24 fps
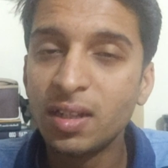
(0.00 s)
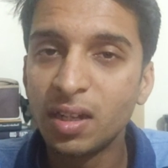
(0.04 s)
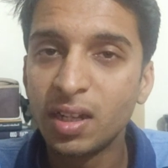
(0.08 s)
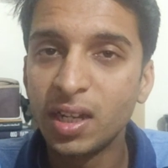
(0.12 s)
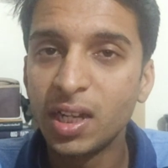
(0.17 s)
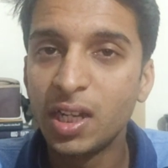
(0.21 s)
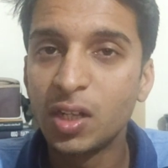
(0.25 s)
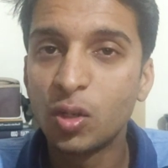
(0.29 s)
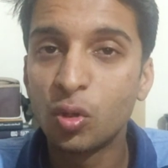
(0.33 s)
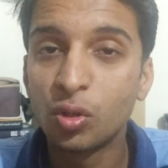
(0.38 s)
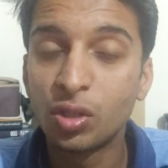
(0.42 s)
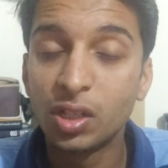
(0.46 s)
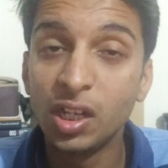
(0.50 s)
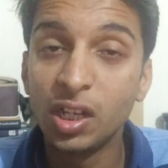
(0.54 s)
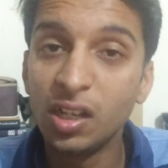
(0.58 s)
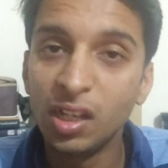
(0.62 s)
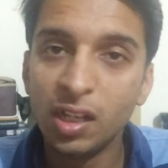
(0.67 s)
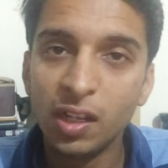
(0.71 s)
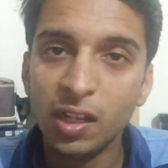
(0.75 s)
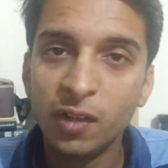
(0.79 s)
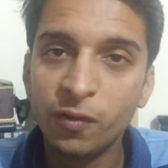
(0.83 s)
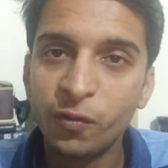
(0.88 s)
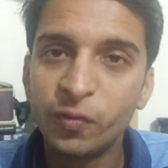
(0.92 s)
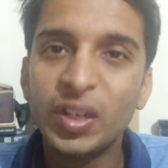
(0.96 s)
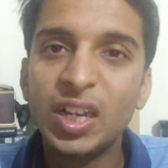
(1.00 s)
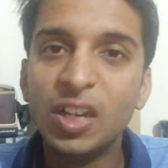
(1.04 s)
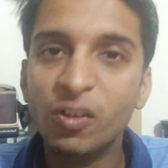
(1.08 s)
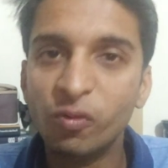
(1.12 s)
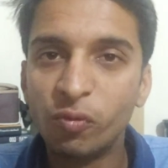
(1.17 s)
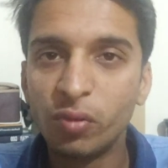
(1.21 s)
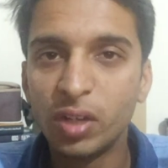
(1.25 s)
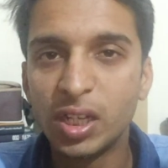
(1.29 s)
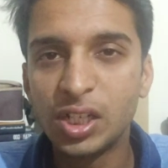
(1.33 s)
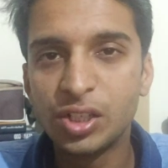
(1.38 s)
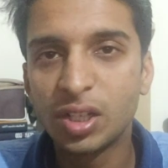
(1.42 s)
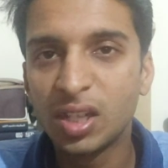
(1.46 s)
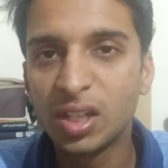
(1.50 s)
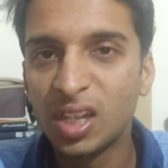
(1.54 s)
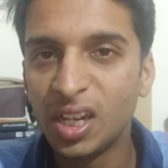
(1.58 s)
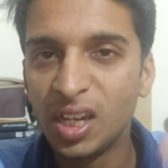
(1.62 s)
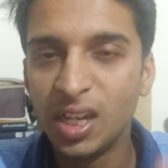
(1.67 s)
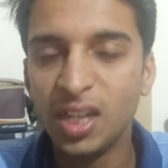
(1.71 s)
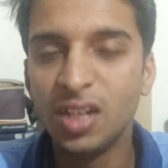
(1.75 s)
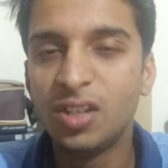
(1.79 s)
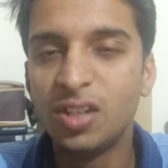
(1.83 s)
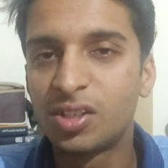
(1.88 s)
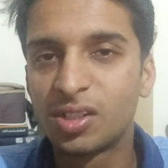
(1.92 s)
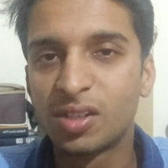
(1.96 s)
rate, or if inflation
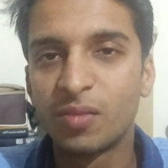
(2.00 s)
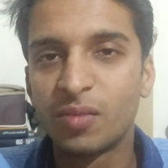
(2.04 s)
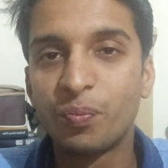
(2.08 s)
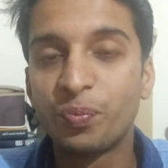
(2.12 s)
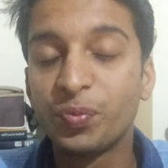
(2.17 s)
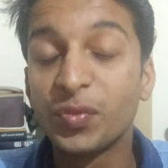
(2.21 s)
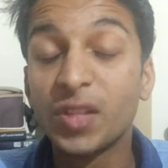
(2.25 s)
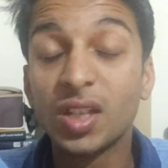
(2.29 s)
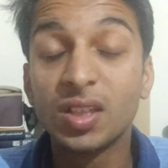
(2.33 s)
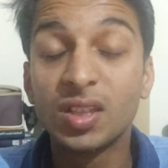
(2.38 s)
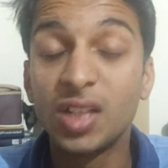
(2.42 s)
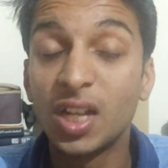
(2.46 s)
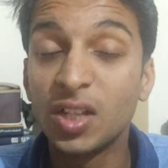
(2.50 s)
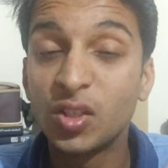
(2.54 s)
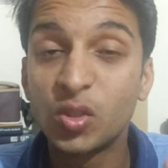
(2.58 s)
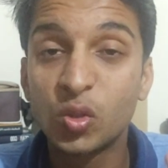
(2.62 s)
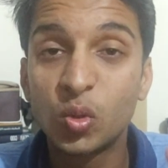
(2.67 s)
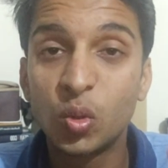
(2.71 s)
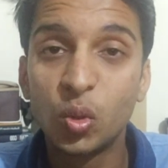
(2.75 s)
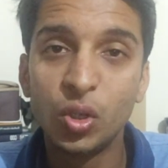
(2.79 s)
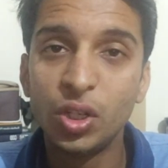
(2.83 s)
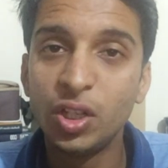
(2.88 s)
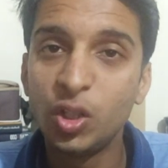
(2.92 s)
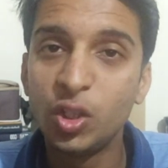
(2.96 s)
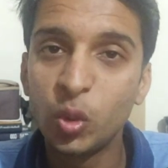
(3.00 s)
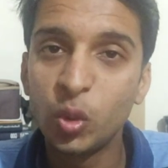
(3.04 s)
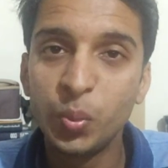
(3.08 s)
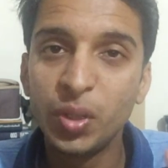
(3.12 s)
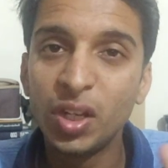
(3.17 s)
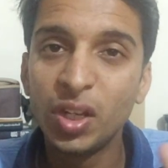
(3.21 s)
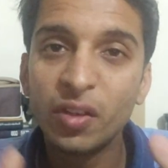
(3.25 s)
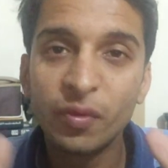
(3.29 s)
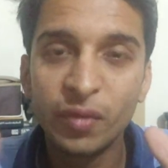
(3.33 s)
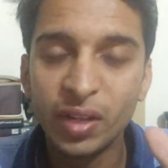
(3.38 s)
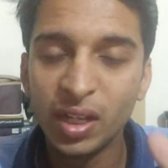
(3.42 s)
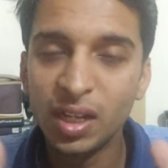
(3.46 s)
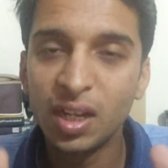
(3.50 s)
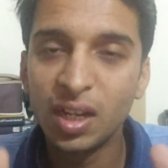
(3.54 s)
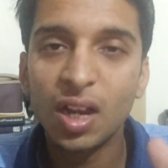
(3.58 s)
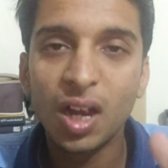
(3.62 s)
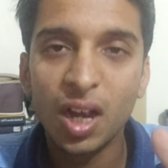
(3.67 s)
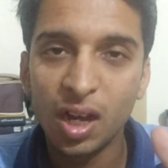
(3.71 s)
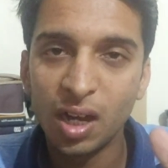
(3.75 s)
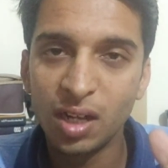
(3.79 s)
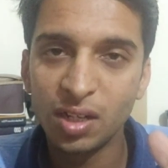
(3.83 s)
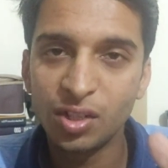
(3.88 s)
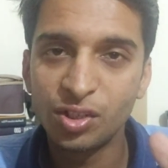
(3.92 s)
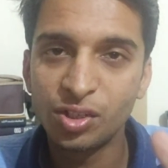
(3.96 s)
hits, that's going to be a very
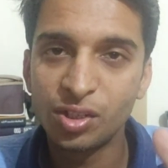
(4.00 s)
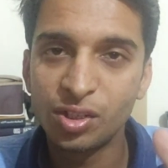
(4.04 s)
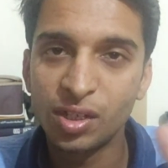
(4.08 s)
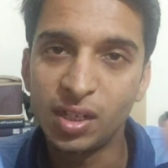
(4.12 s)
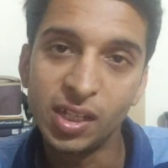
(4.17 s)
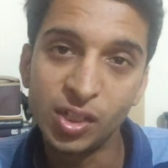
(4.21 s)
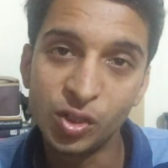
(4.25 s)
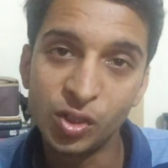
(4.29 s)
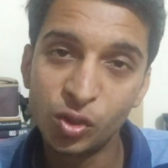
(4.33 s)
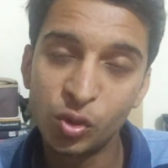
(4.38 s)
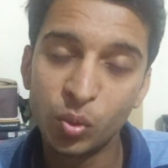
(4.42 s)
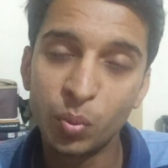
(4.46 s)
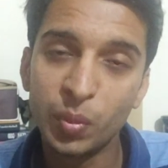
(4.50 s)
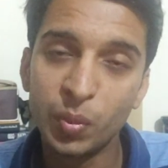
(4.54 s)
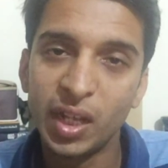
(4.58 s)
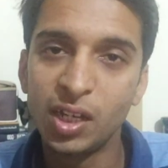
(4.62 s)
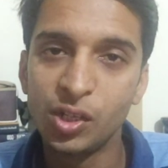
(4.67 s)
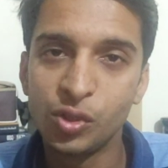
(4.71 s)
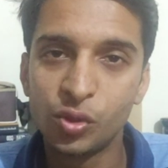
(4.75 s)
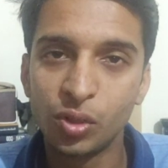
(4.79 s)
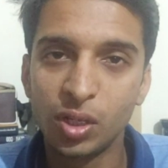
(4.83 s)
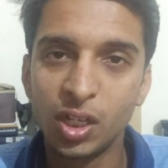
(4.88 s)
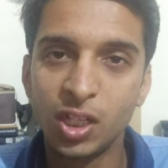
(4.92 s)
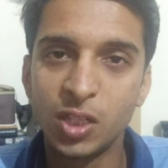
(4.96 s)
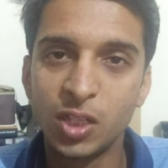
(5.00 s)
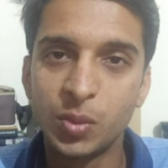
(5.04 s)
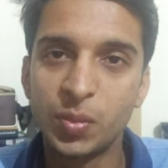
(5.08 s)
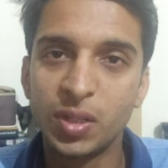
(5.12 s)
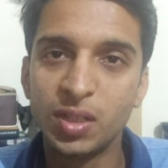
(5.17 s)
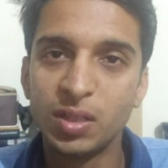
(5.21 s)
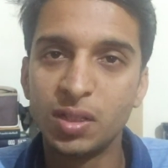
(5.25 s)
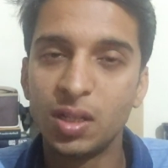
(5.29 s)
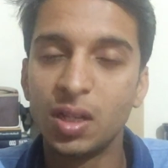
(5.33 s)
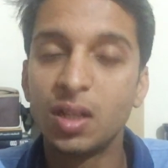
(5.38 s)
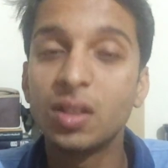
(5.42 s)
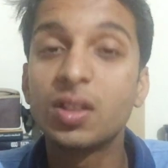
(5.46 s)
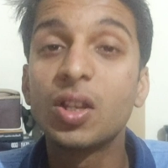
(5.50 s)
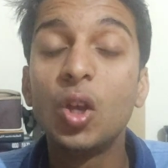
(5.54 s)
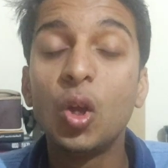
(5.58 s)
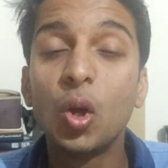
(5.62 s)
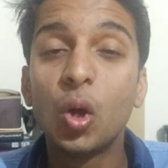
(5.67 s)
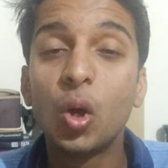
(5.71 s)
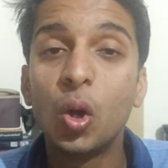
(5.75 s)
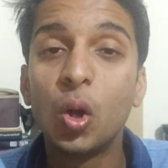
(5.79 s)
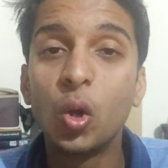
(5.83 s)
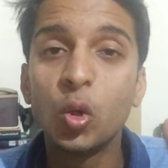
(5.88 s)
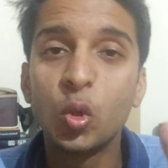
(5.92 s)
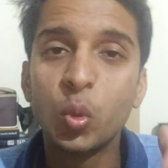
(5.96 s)
hard stage to manage your expenses
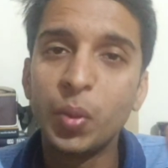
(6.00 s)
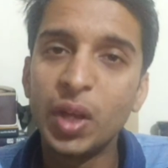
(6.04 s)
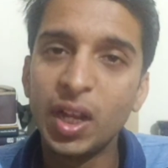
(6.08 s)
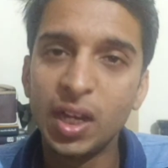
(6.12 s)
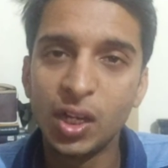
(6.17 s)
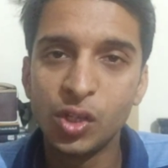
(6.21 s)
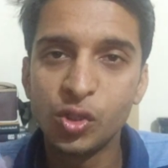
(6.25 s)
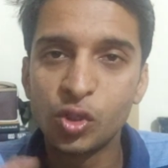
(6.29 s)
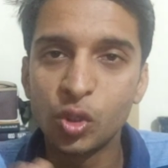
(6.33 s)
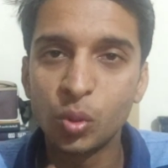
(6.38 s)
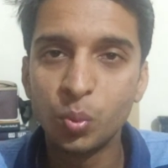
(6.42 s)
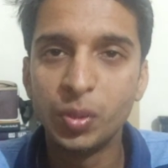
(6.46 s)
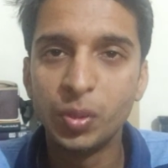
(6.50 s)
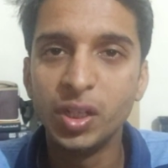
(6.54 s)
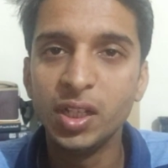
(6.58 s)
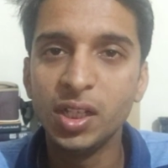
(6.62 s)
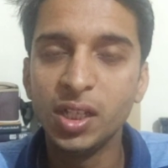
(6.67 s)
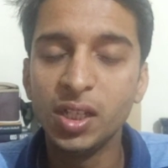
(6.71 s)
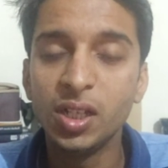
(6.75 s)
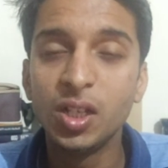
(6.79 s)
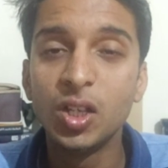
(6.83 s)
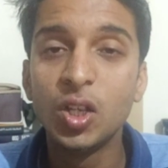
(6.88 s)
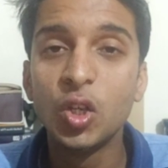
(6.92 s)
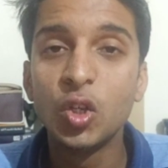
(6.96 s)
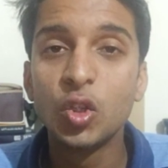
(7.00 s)
or to manage your money.